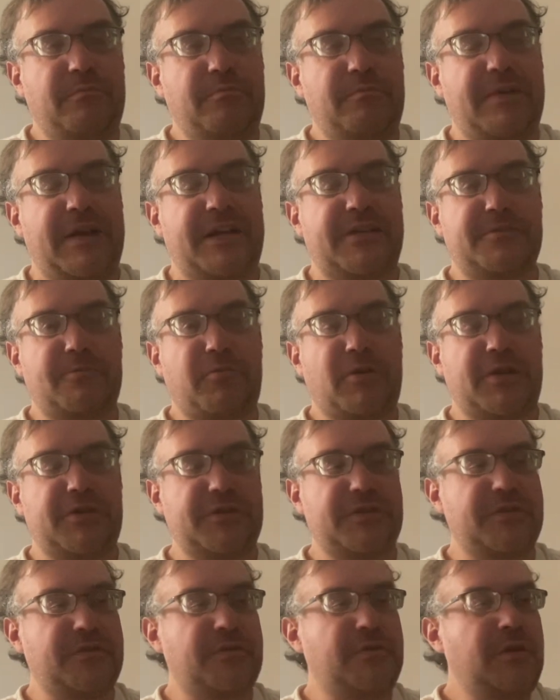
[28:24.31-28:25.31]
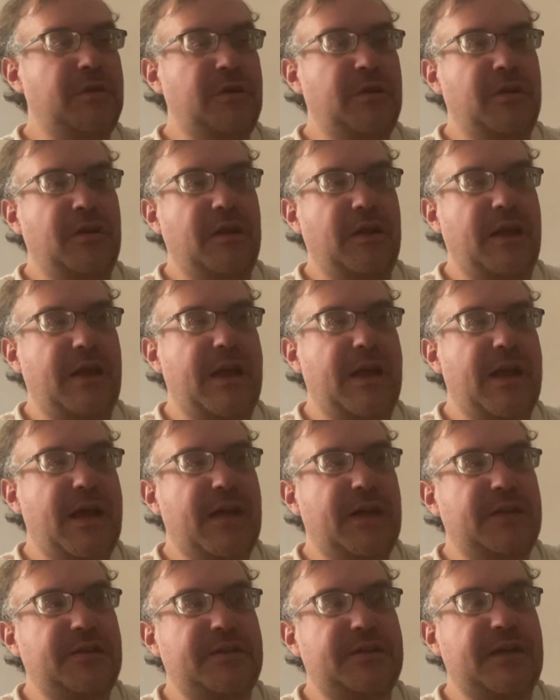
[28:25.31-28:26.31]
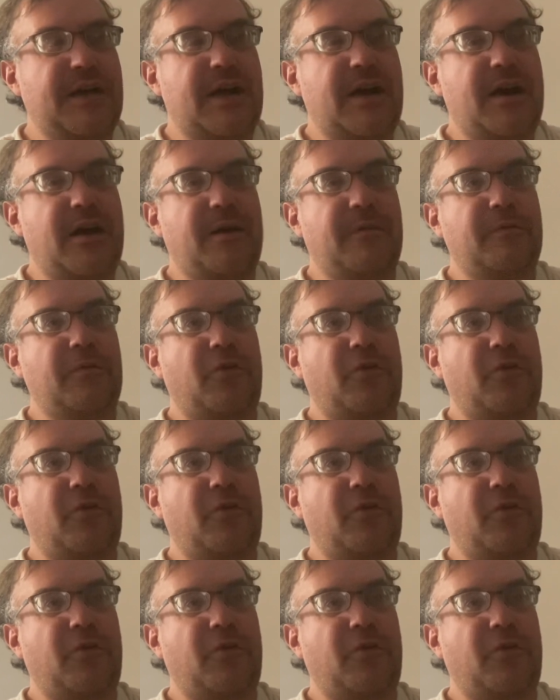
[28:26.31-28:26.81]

past and present and uh,